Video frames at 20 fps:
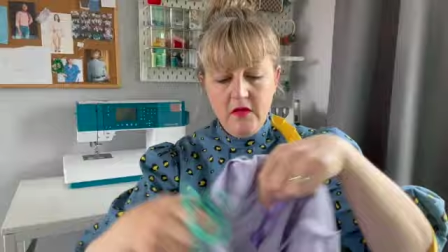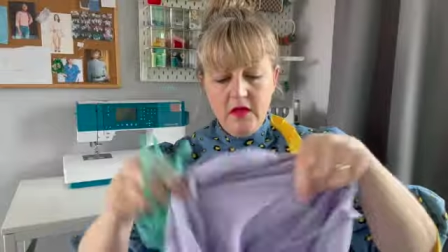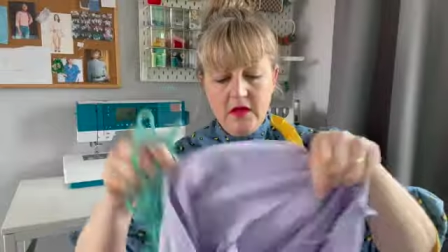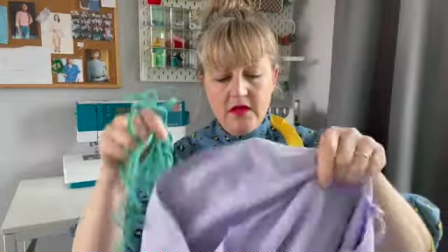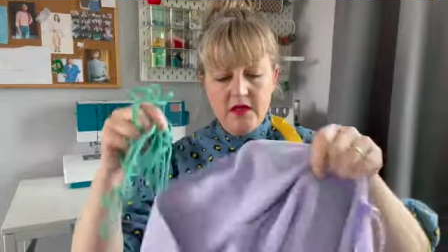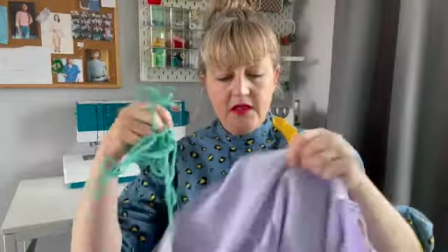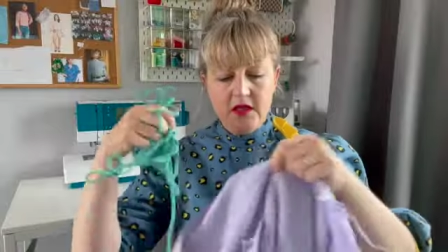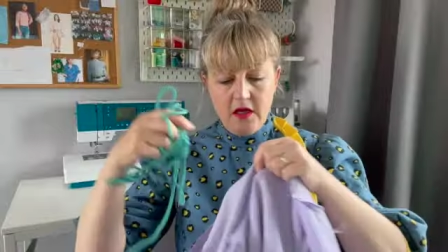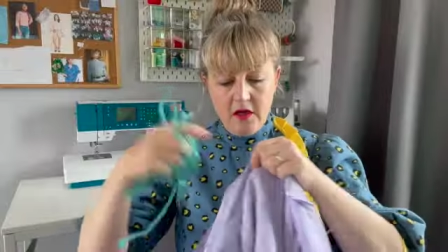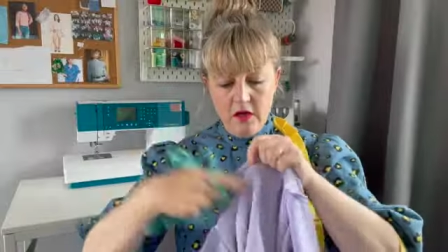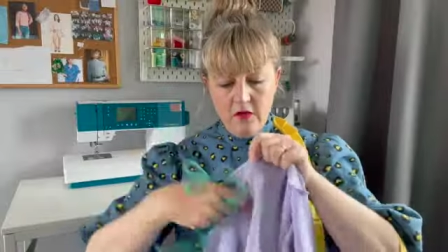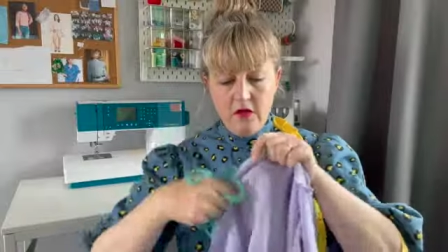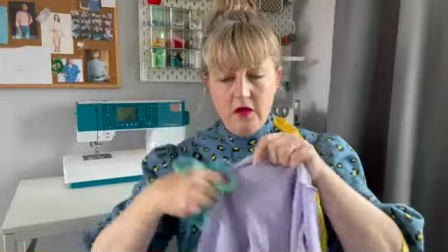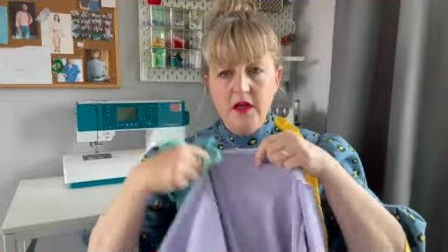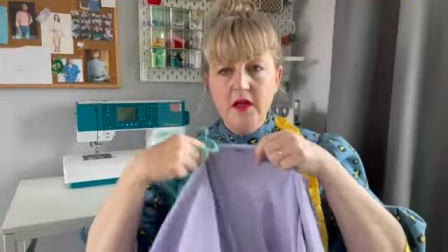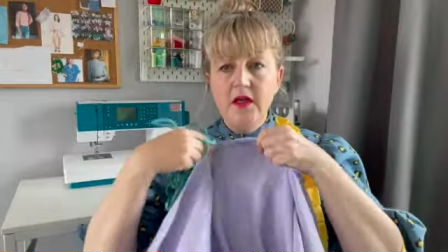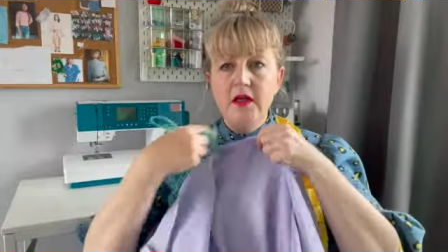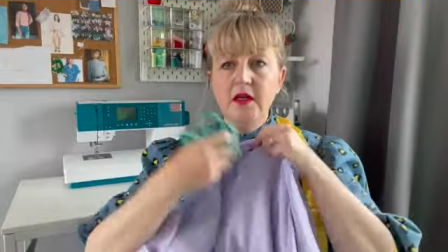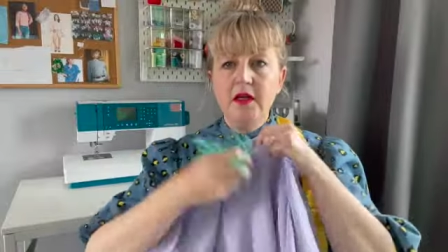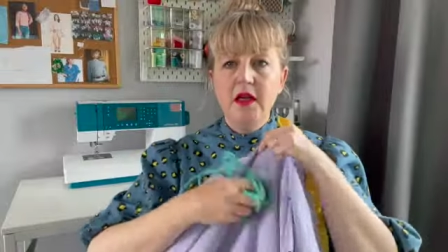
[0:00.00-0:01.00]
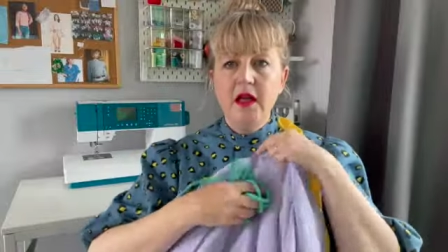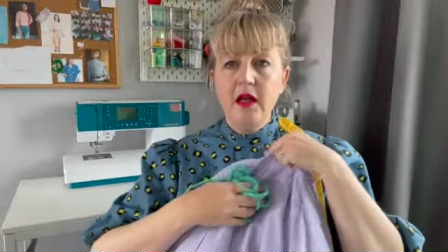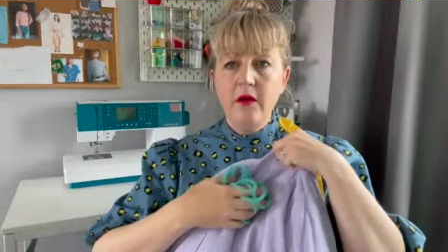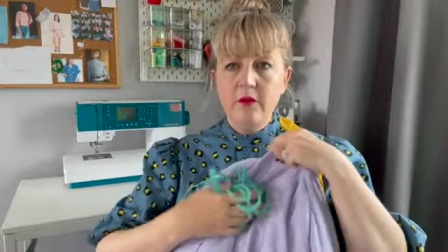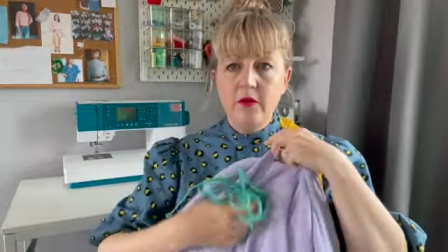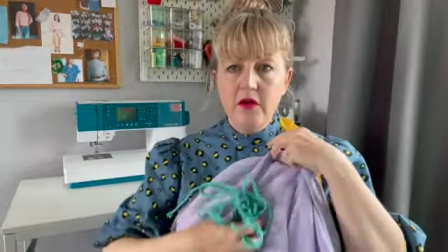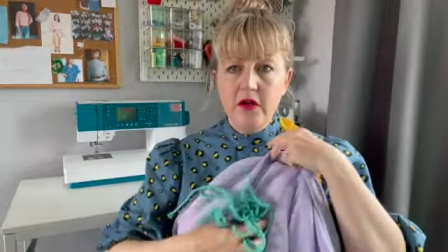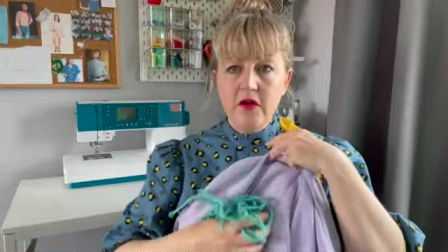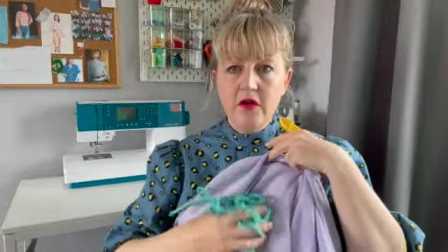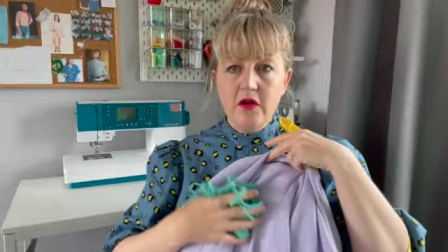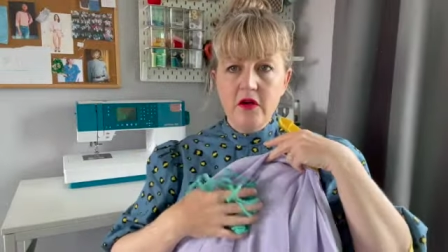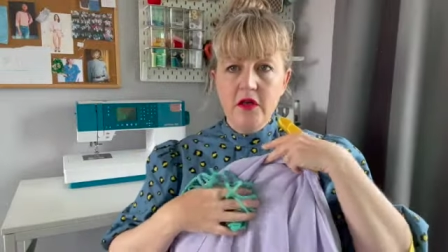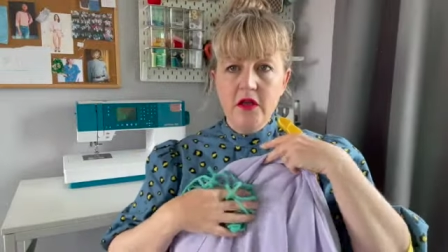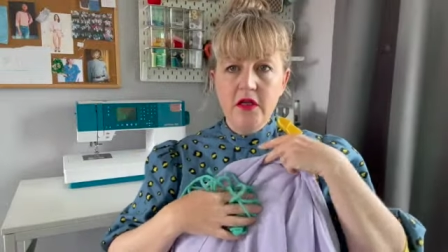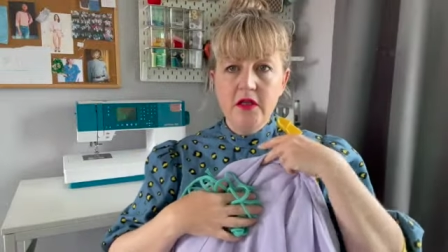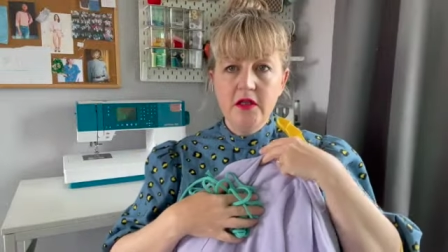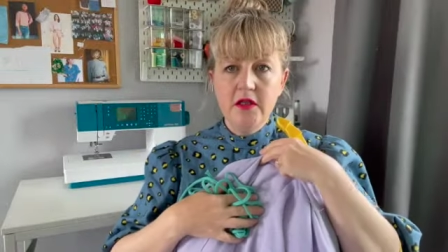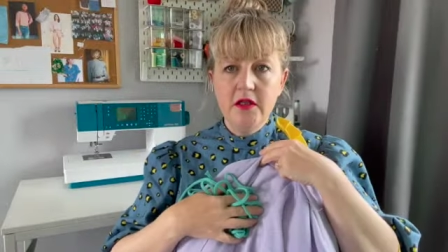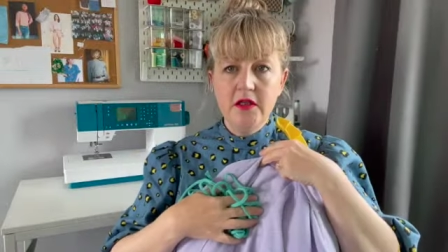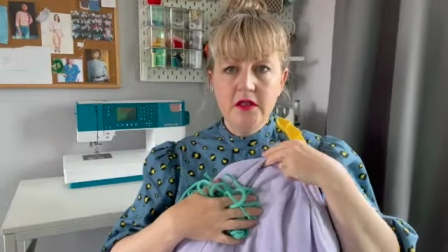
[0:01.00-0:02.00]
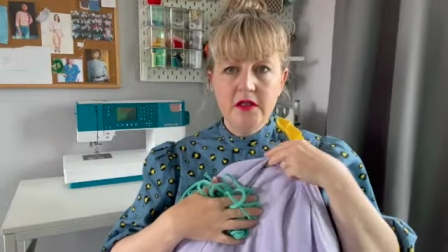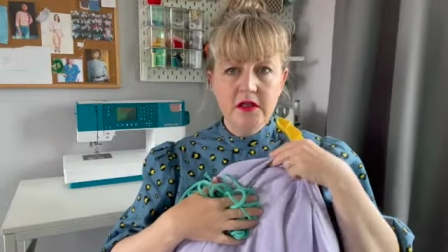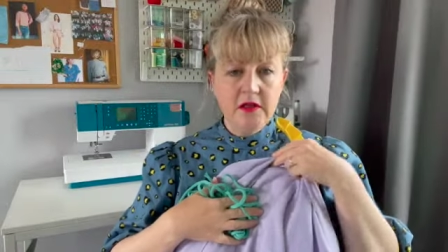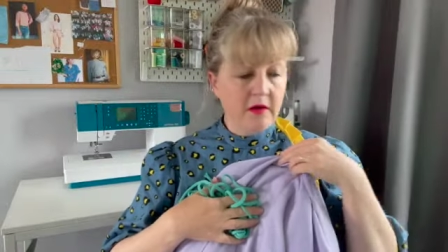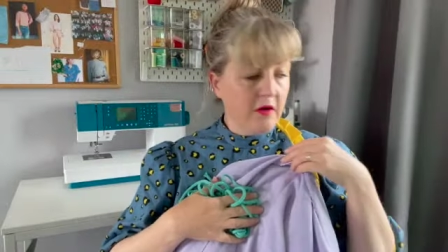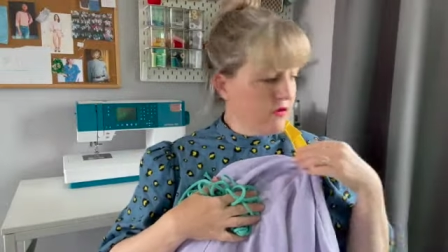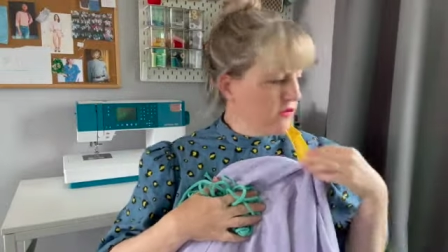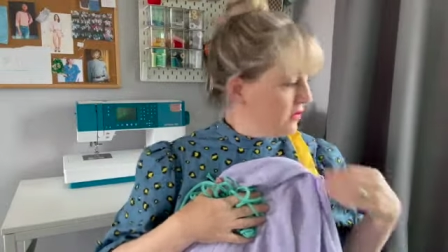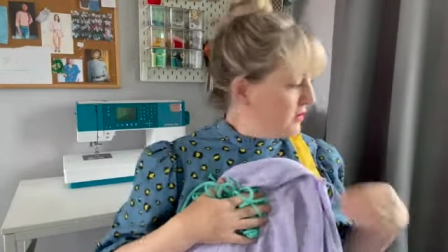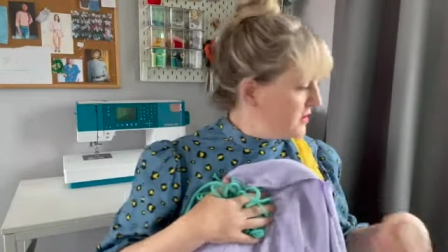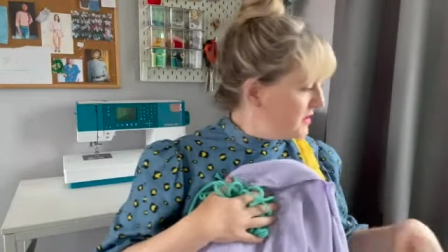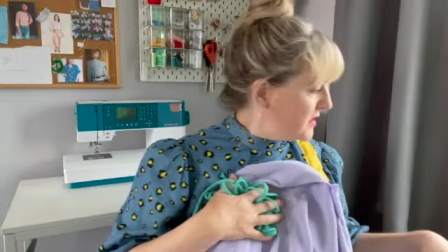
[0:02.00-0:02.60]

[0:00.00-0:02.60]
so it would look across